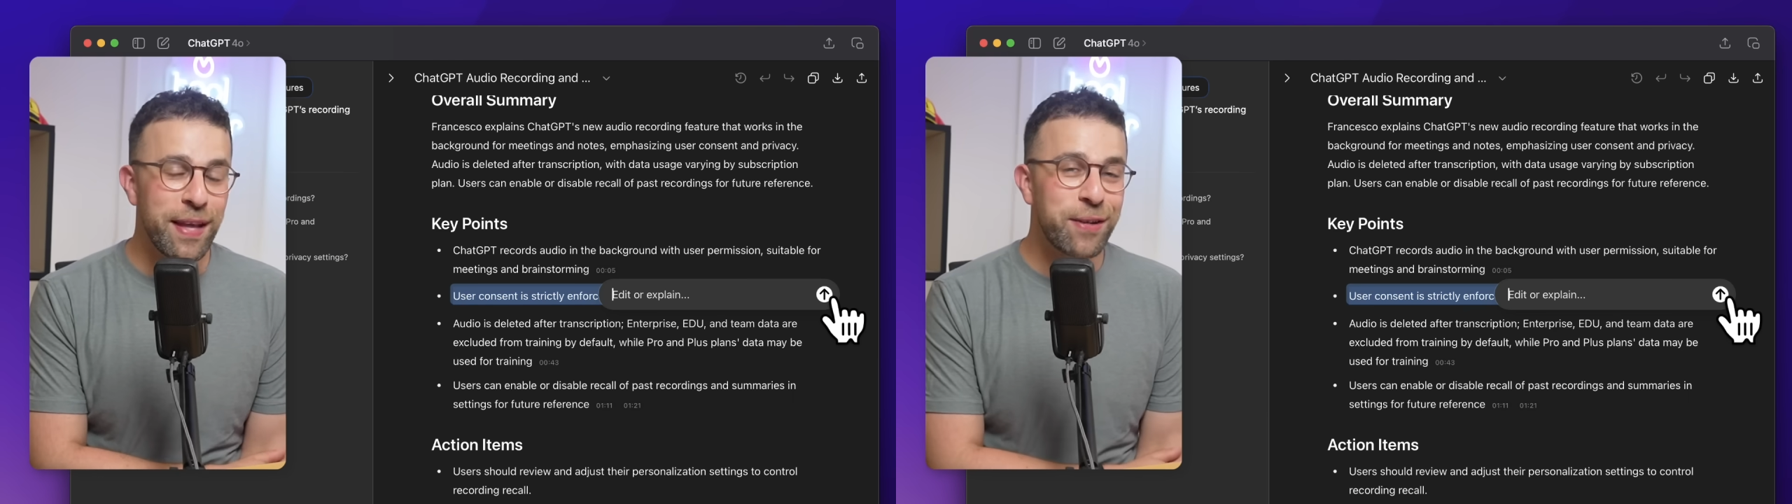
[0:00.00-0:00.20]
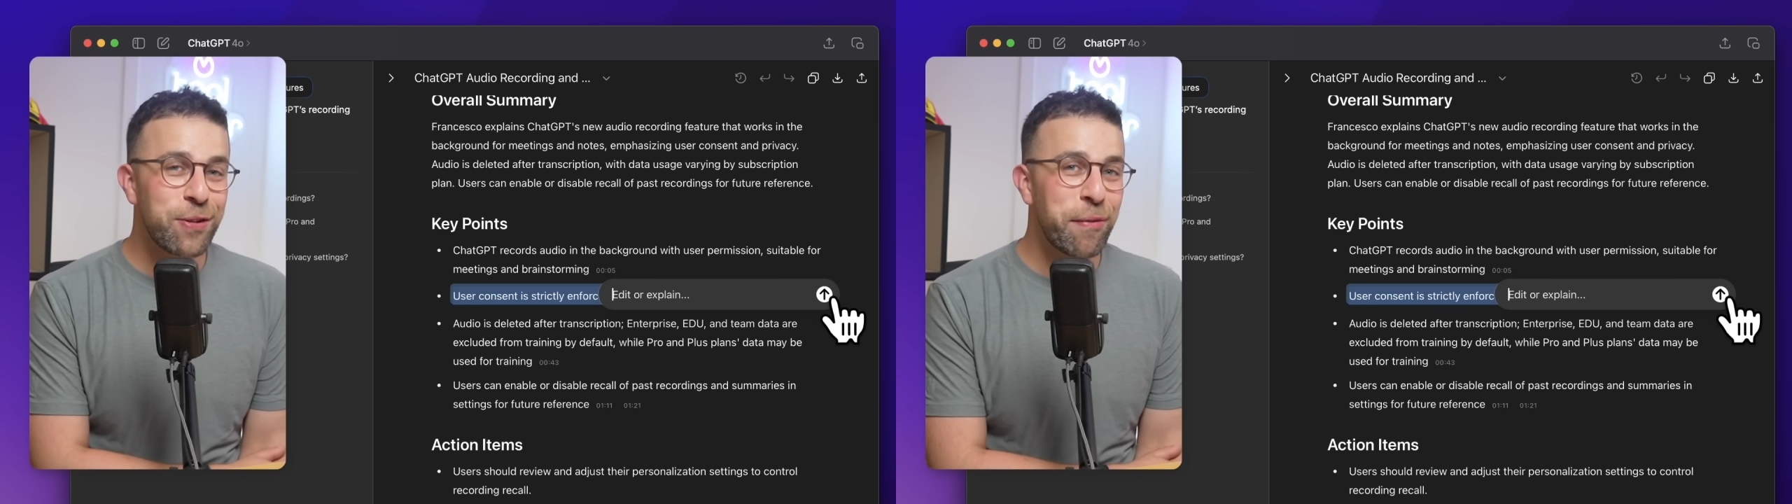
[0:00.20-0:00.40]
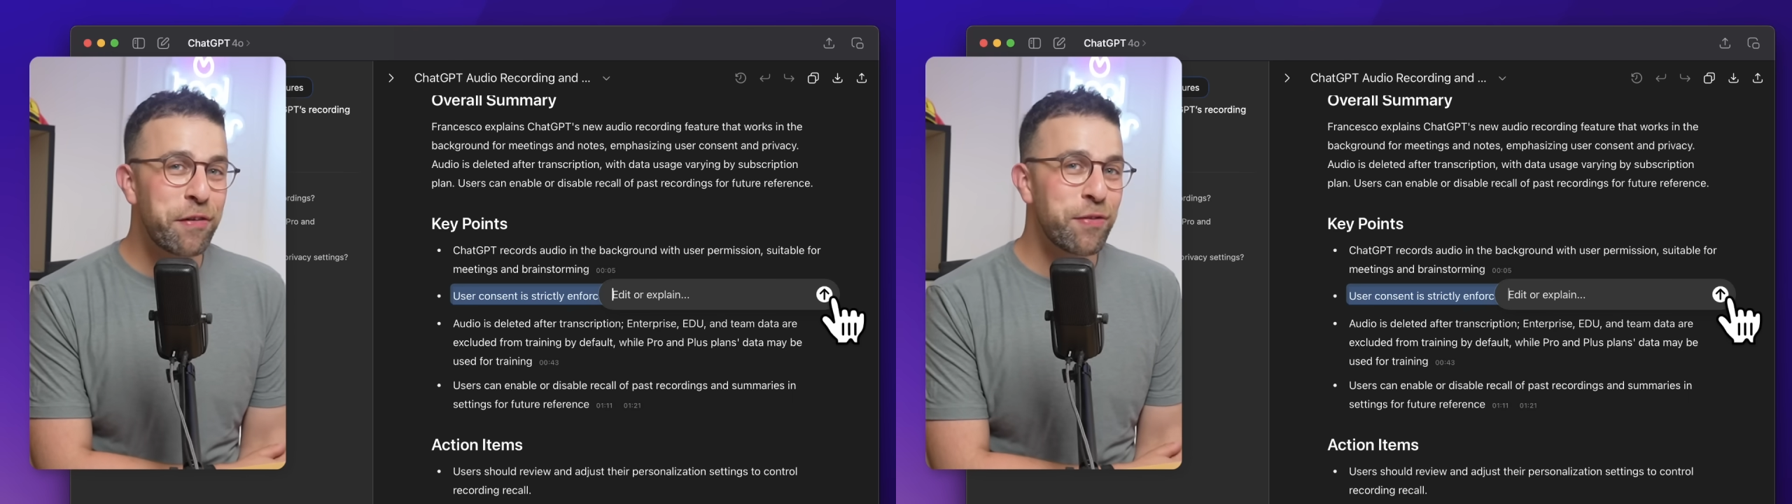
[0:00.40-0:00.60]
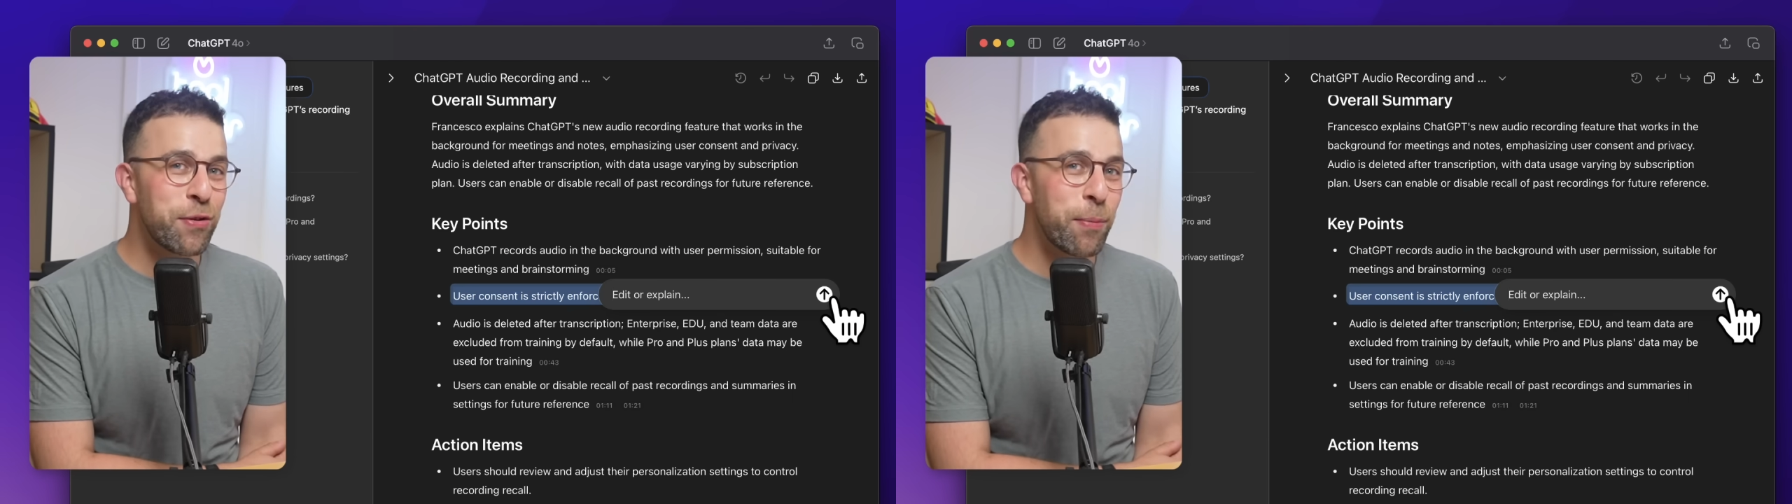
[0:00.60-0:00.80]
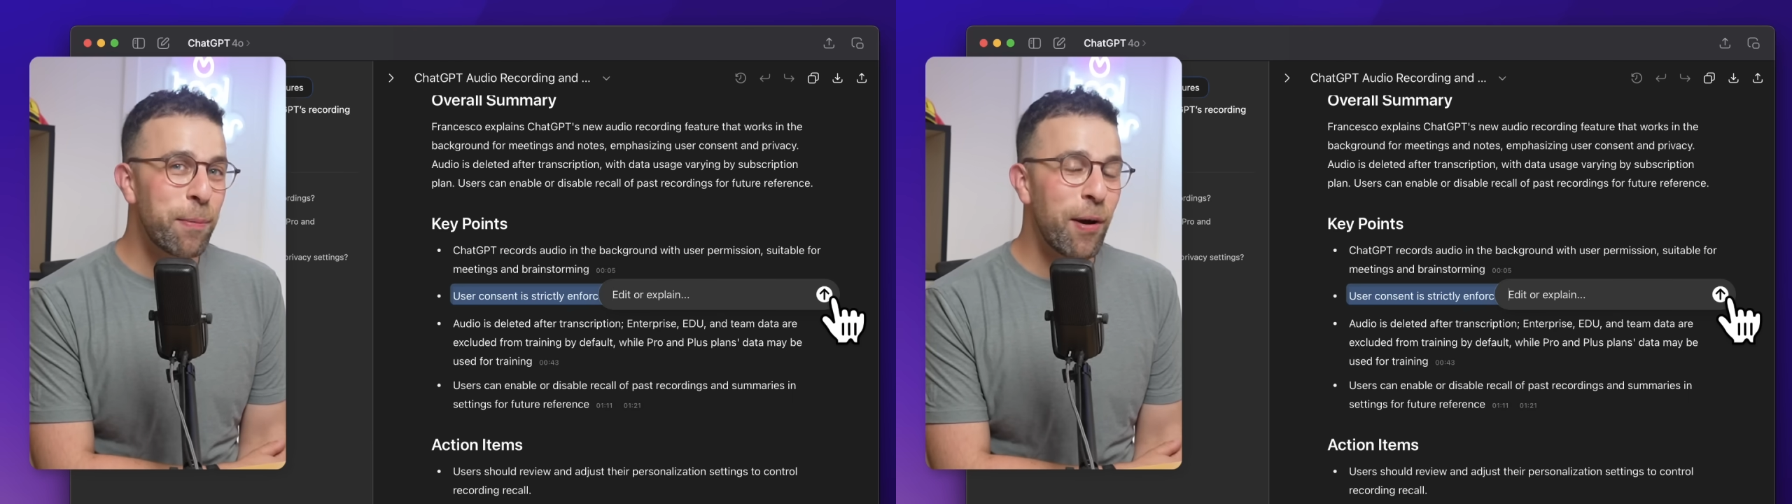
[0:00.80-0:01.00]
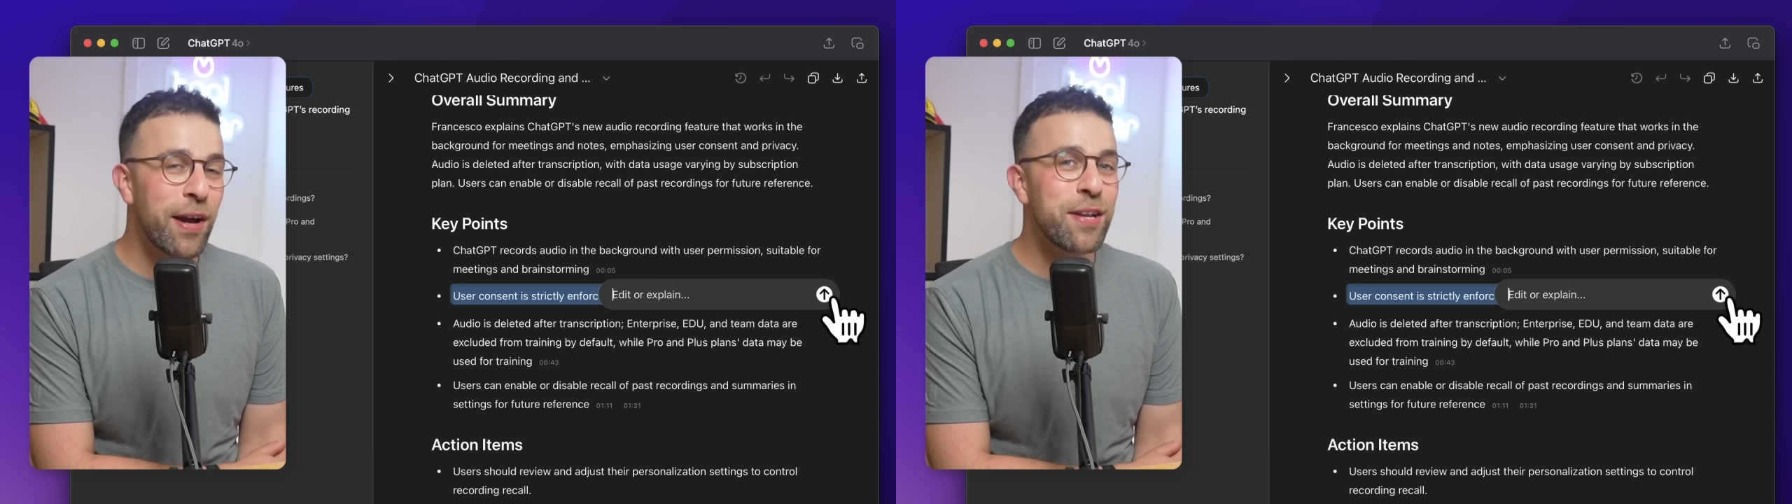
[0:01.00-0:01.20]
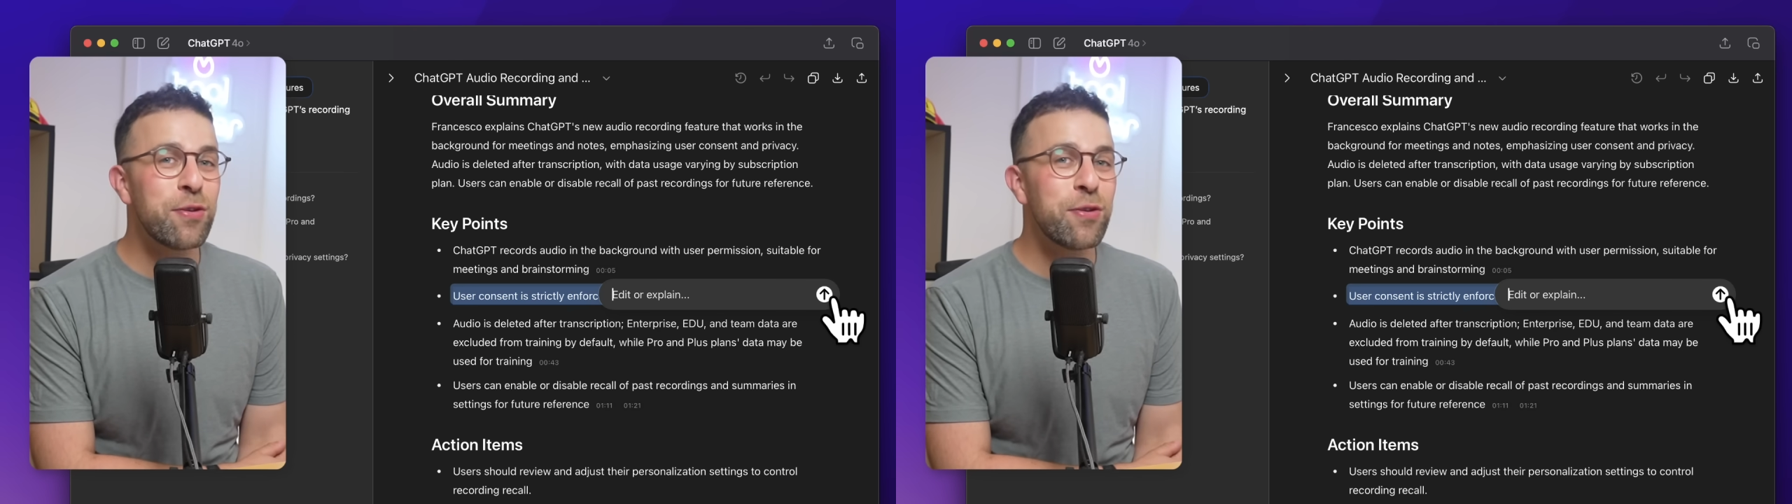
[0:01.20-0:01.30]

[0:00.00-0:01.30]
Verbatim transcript: Thanks so much for stopping by.